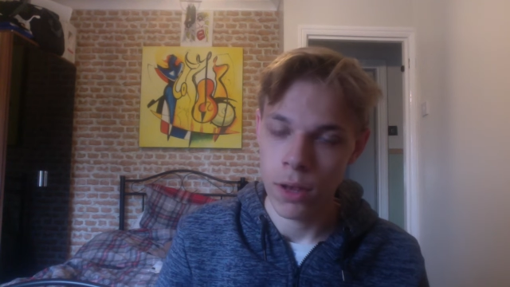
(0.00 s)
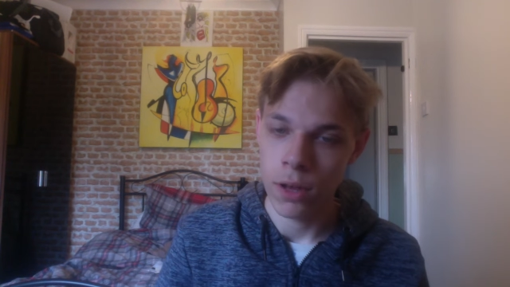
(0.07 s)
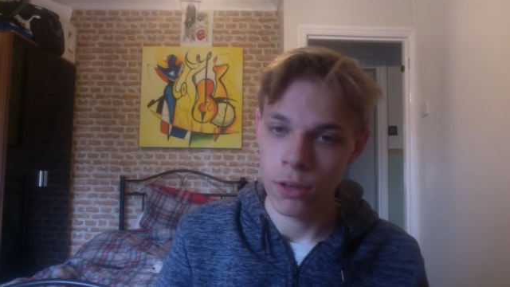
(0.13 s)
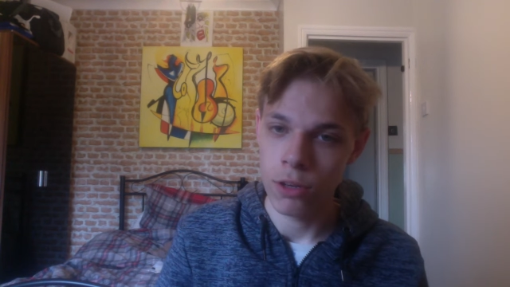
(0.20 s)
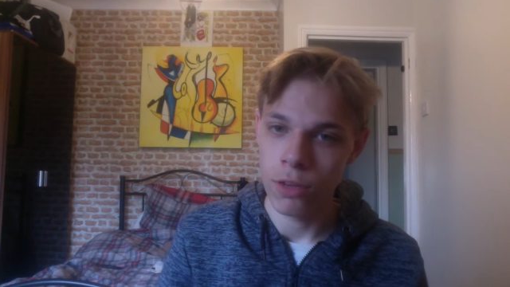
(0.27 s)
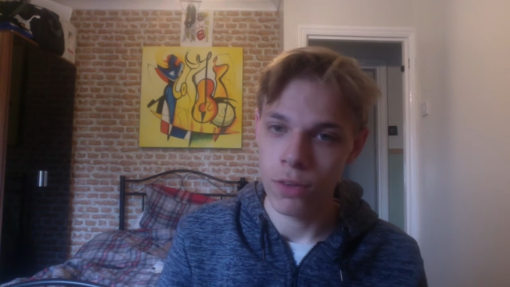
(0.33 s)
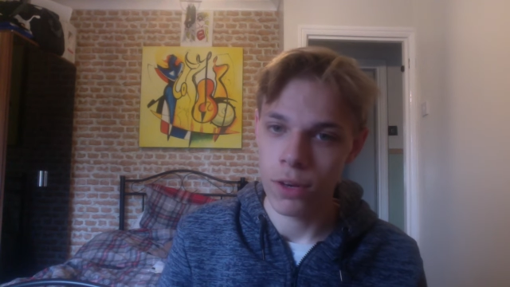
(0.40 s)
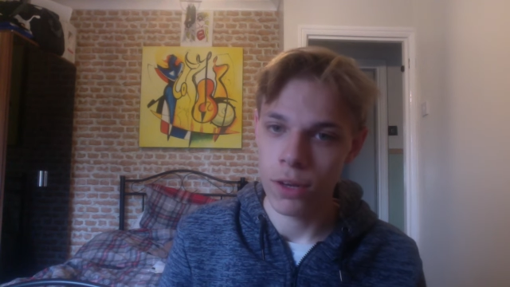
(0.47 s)

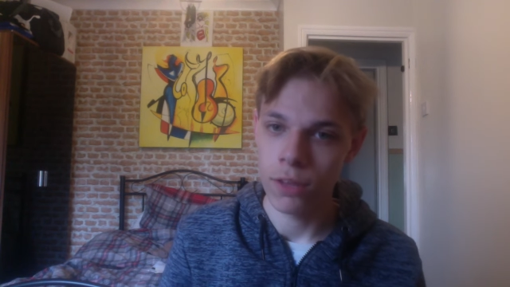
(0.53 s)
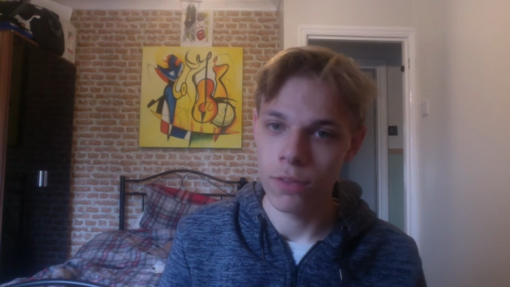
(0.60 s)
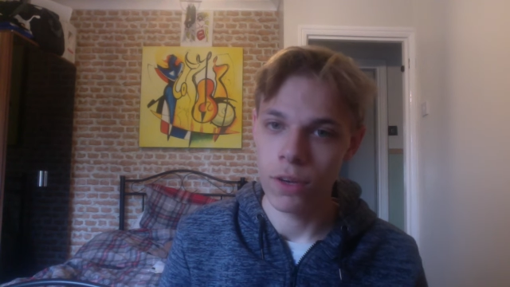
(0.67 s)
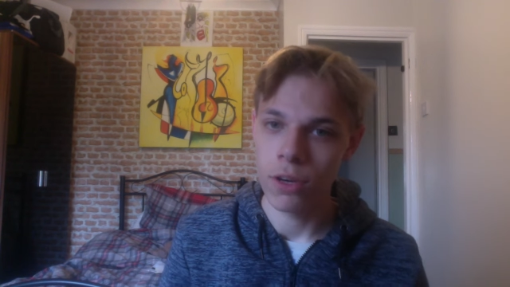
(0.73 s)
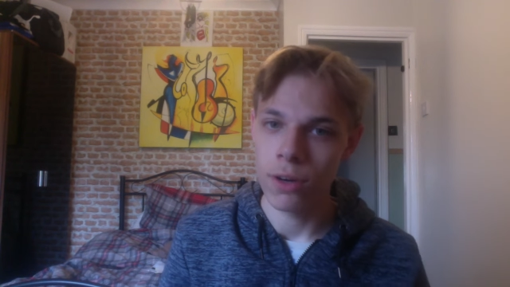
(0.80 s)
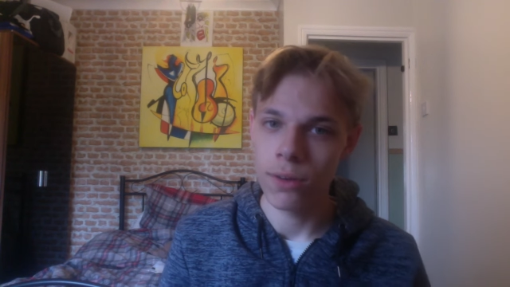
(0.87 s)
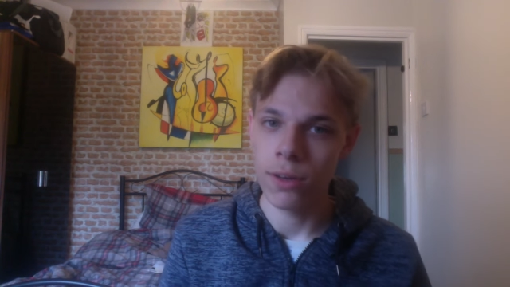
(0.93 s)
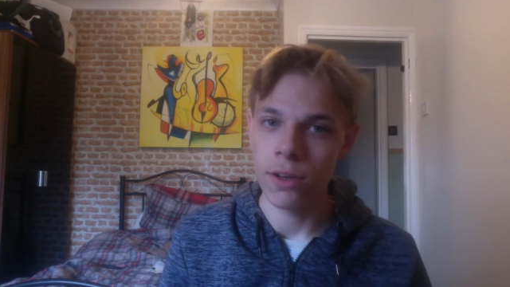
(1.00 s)
Until the next
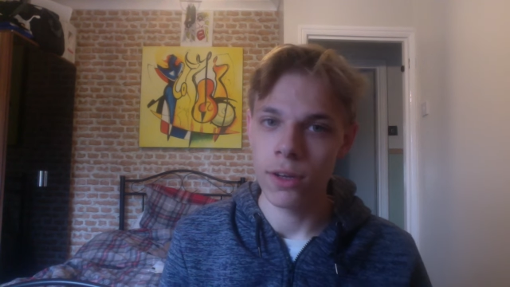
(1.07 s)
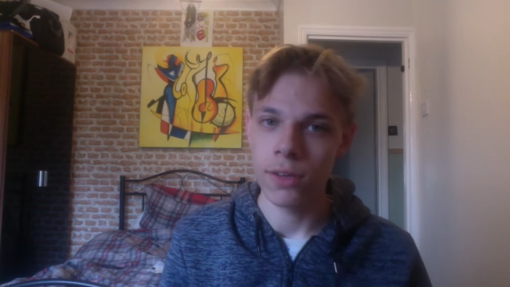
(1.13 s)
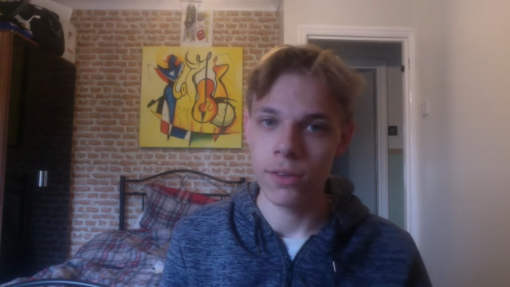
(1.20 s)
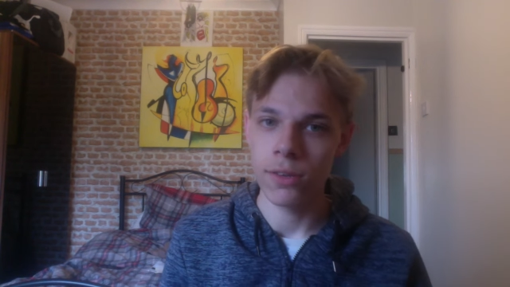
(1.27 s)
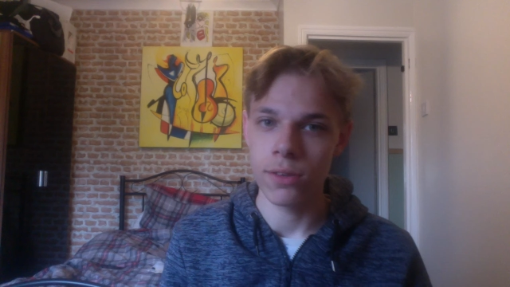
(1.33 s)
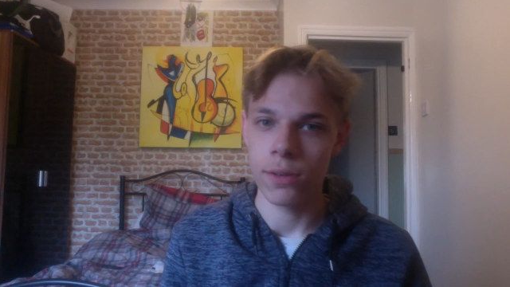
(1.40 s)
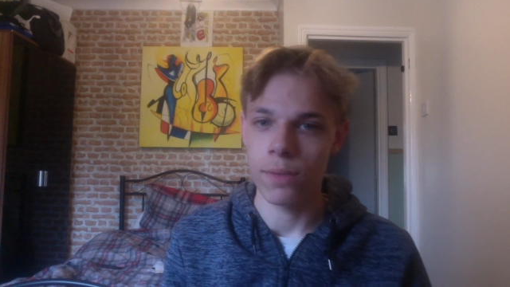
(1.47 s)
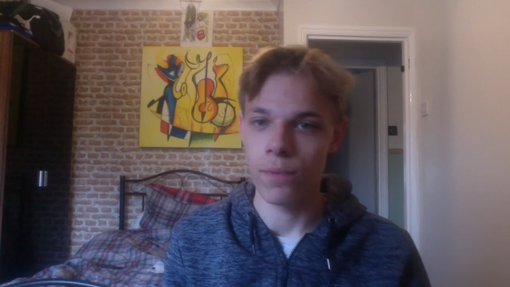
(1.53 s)
video
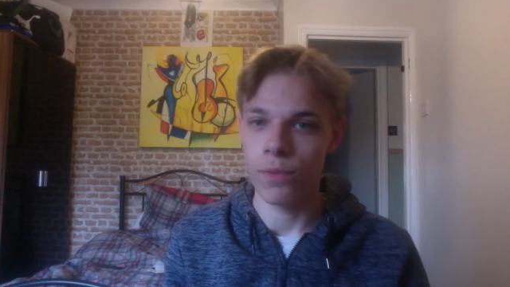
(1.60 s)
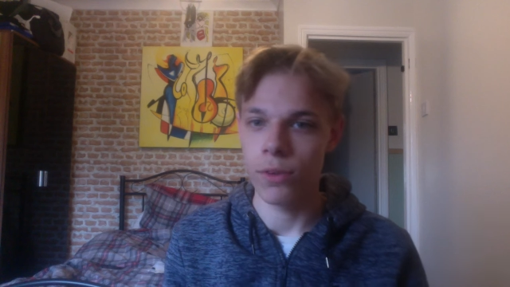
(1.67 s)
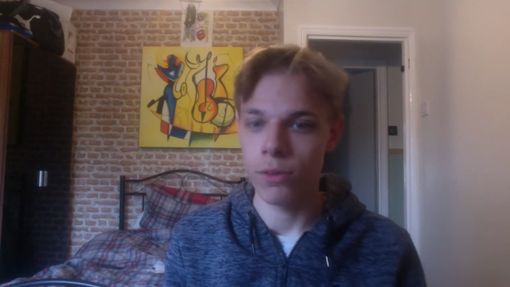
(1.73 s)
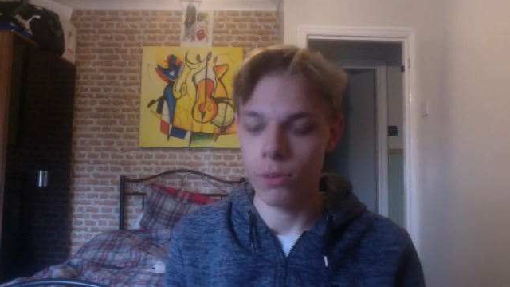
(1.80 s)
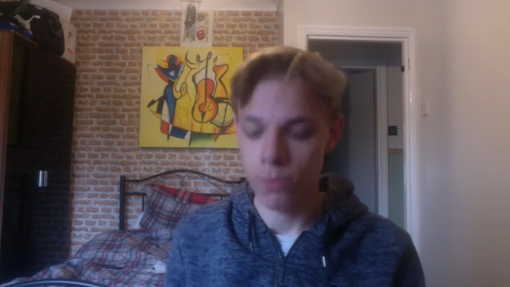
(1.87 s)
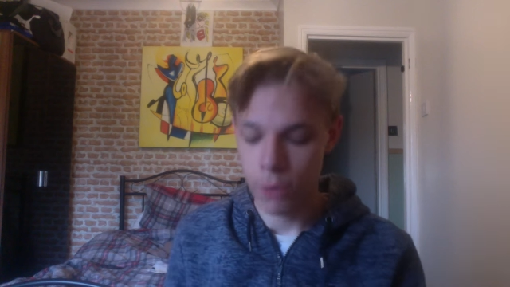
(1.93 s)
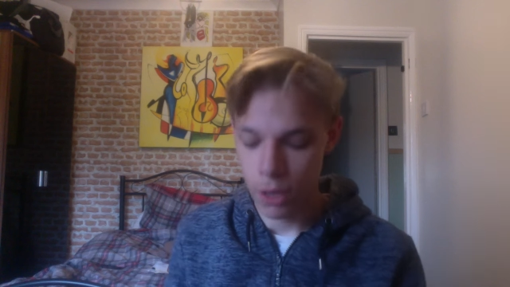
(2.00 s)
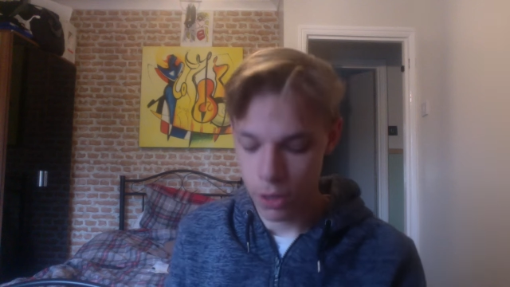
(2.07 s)
guys, this
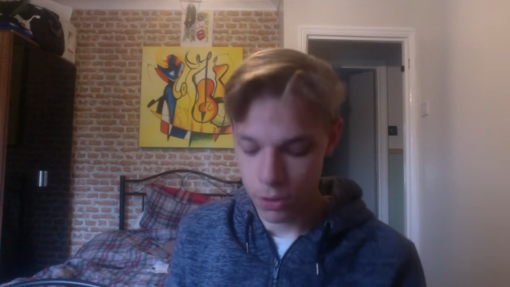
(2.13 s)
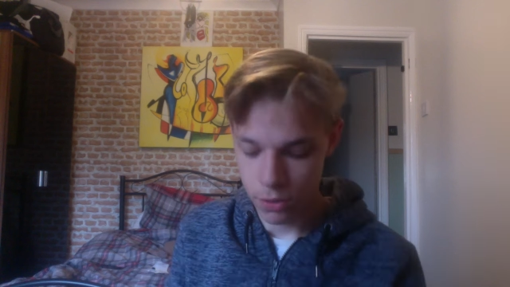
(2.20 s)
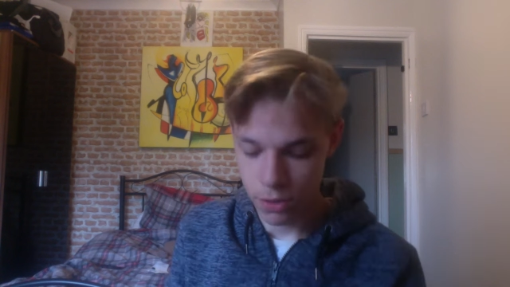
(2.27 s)
has been